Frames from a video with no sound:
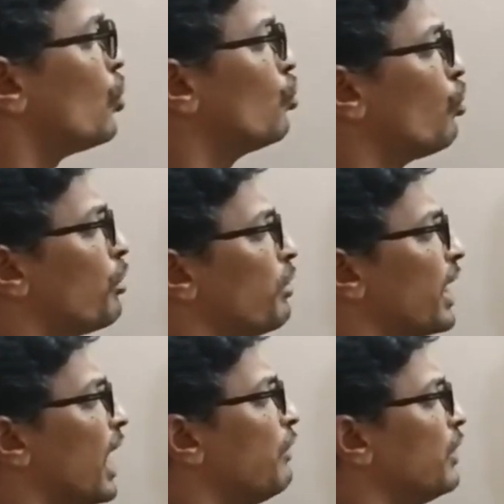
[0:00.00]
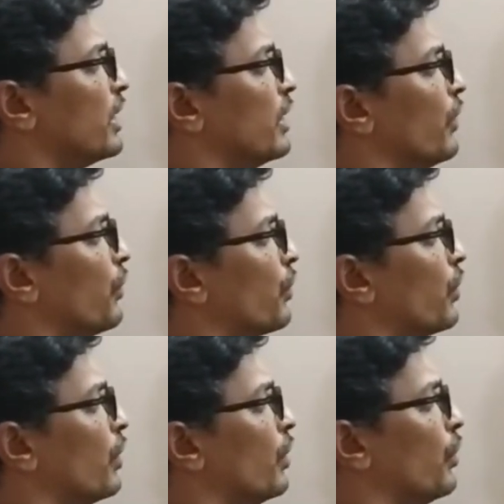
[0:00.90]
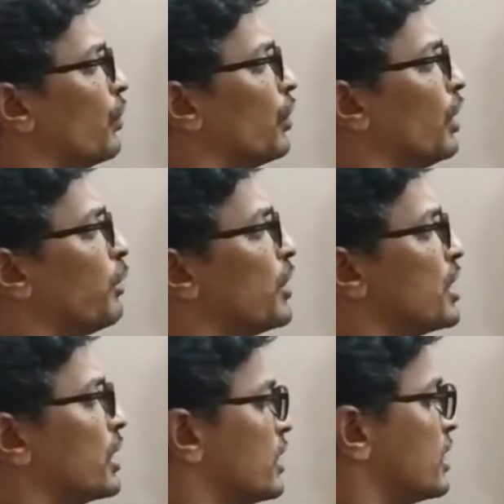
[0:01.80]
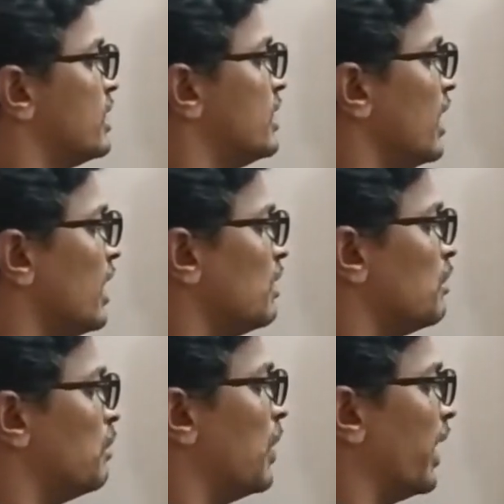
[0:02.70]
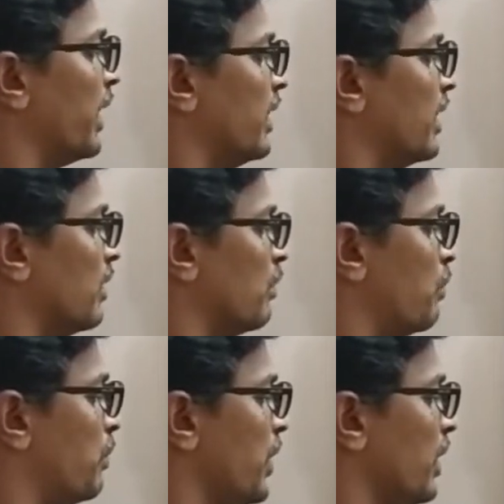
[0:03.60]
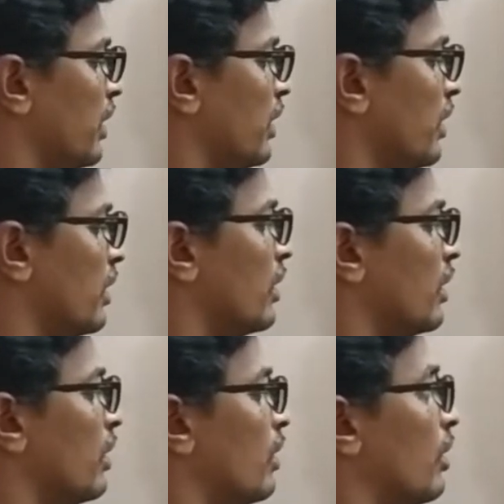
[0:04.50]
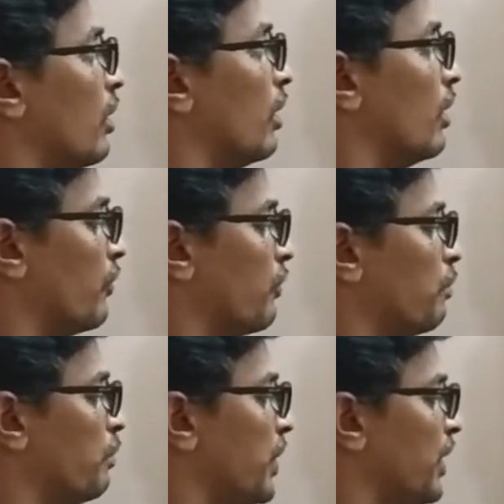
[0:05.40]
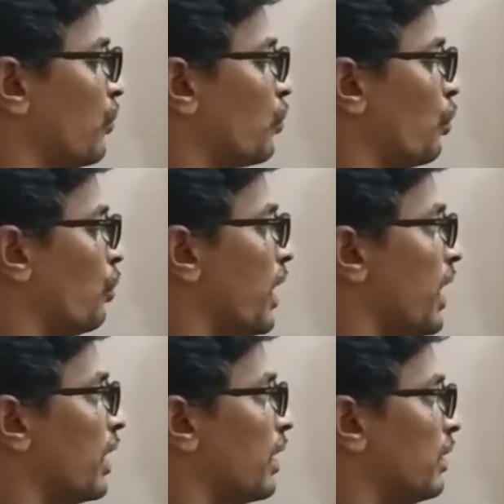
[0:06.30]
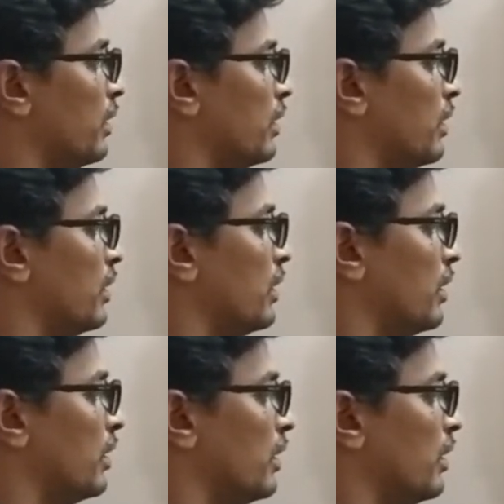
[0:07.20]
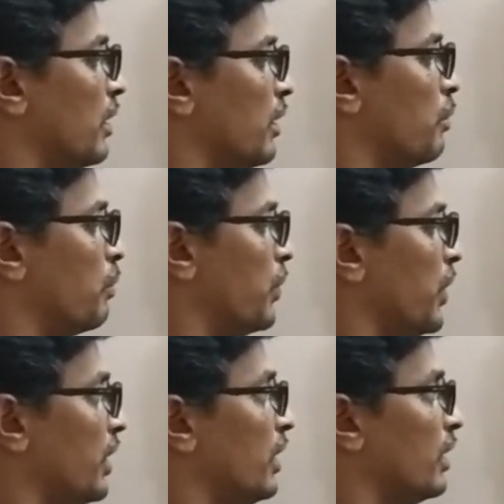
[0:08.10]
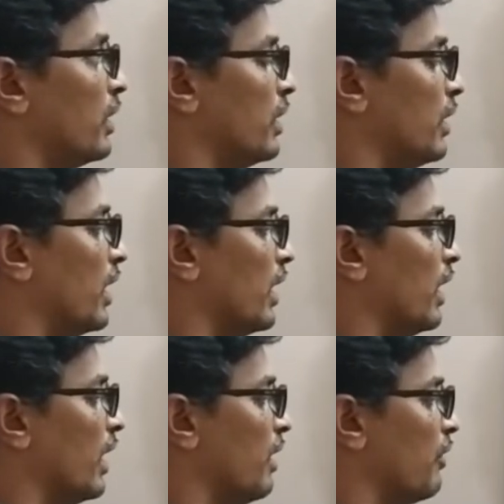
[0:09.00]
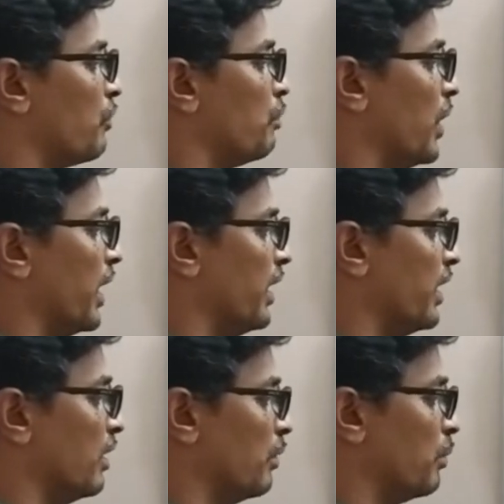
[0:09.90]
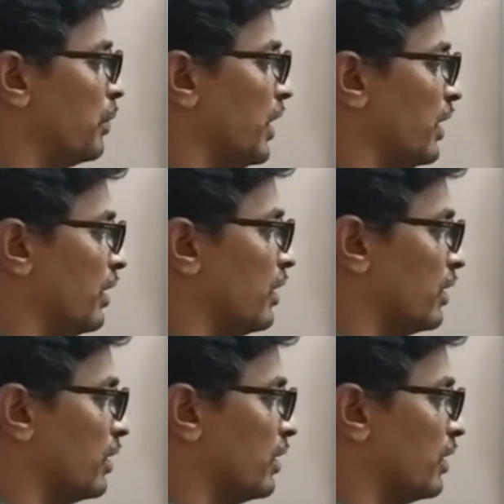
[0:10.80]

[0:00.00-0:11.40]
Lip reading: So what we are having is, so let me take this del by del P of P square dP del F by del P.